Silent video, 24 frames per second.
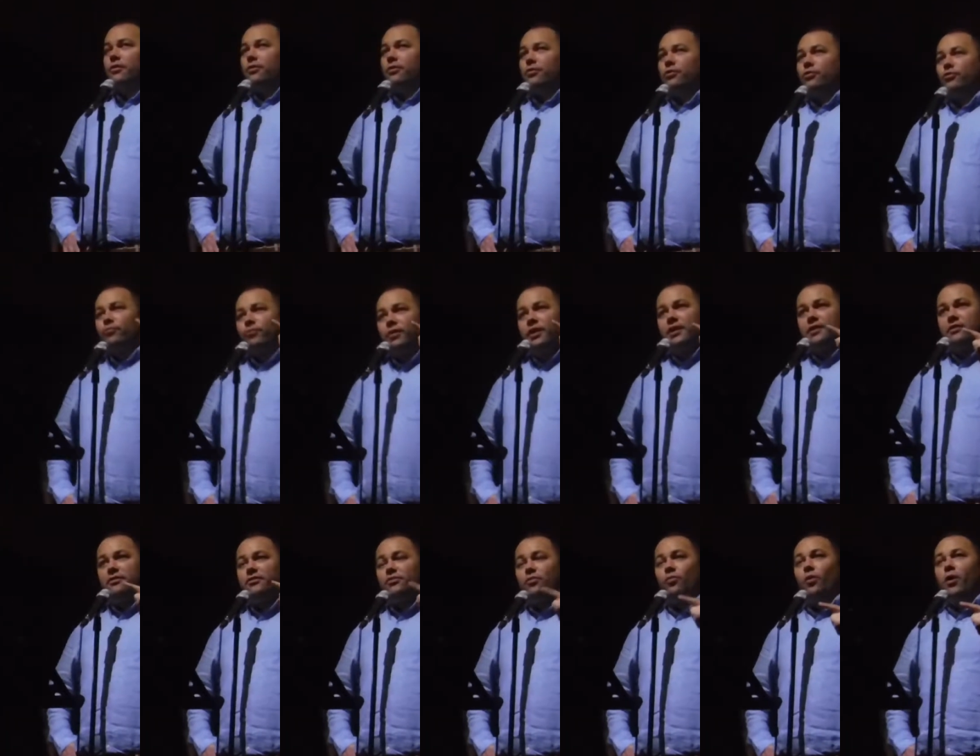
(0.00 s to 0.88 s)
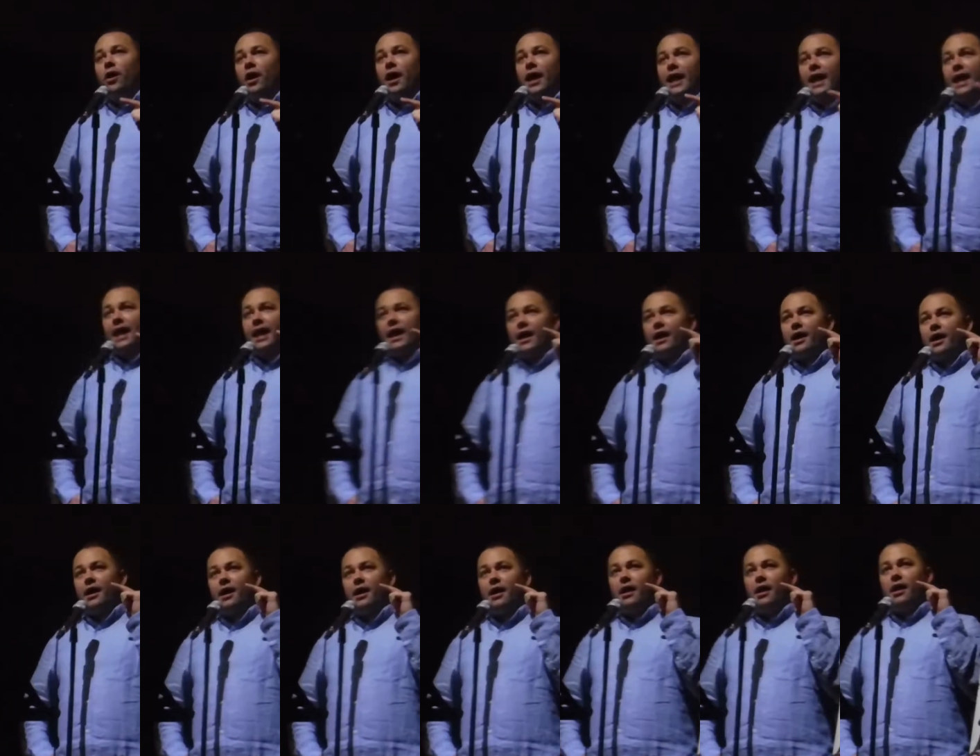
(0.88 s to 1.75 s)
The reason why,
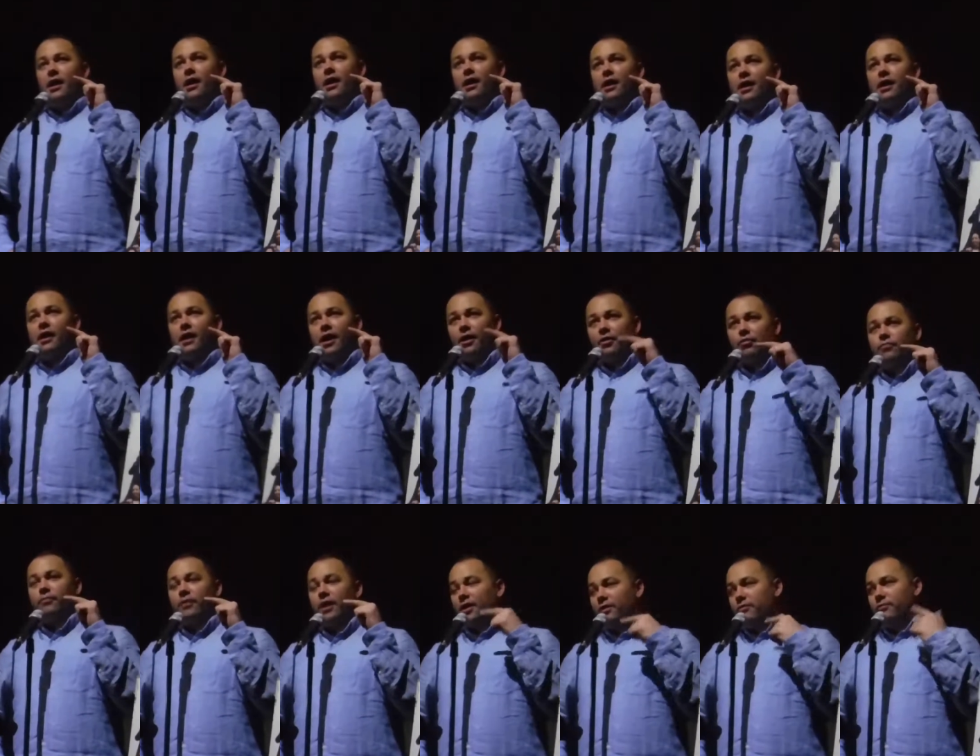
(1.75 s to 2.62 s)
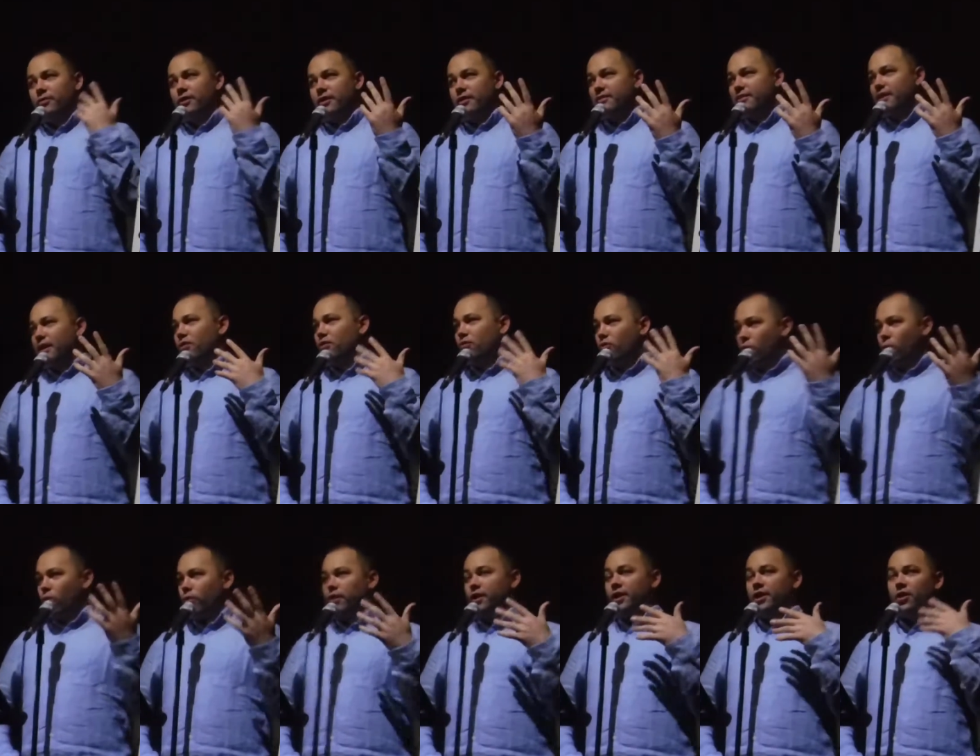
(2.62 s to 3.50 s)
I don't want to sound
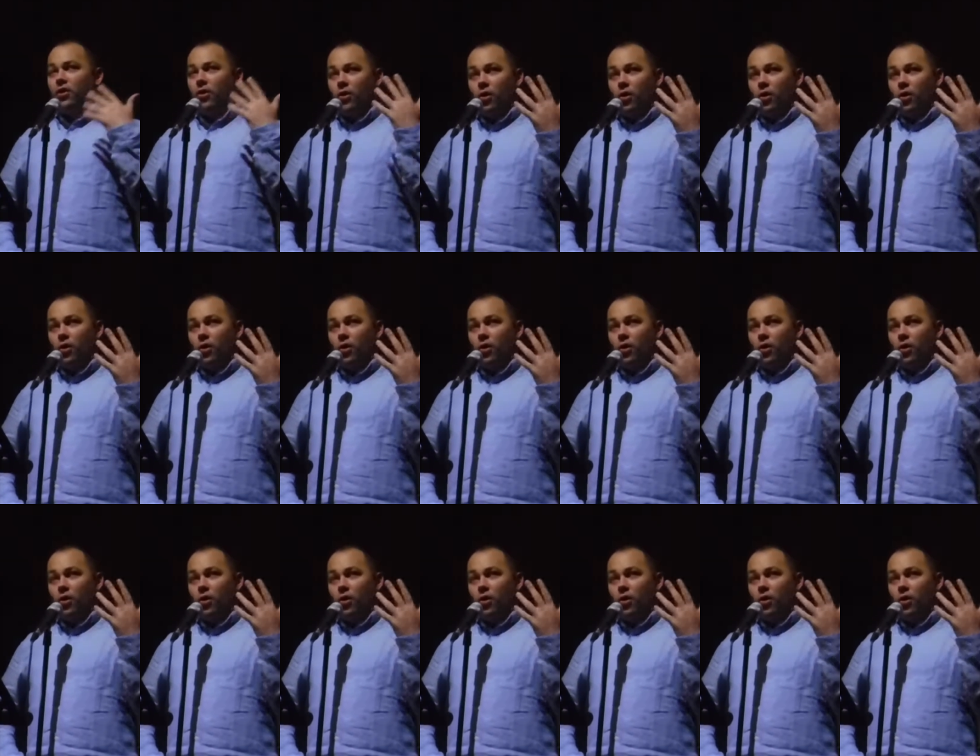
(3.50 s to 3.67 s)
corny or